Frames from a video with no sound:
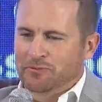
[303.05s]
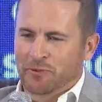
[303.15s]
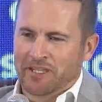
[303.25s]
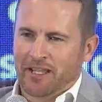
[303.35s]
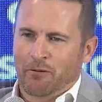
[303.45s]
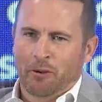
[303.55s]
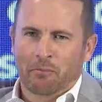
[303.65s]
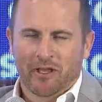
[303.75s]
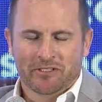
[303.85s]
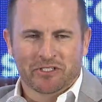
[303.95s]
One thing I want to
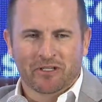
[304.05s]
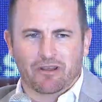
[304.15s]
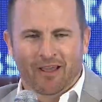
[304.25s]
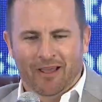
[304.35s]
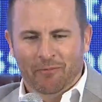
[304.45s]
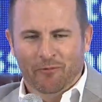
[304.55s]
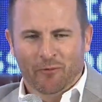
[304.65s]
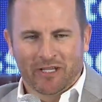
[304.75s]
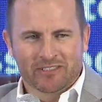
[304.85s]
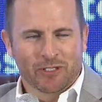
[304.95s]
mention
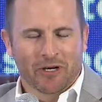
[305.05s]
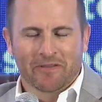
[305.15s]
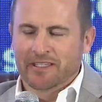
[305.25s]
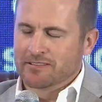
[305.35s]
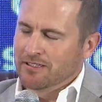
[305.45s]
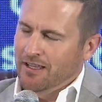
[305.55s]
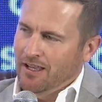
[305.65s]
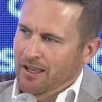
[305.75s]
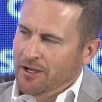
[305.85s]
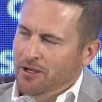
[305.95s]
before I get started on this,
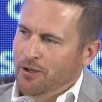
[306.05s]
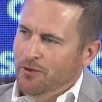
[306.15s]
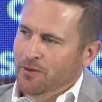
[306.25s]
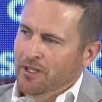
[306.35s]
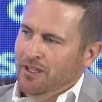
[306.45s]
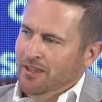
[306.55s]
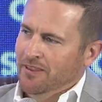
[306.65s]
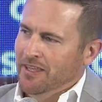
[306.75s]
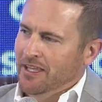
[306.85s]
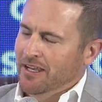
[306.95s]
I know
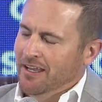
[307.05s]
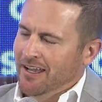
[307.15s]
that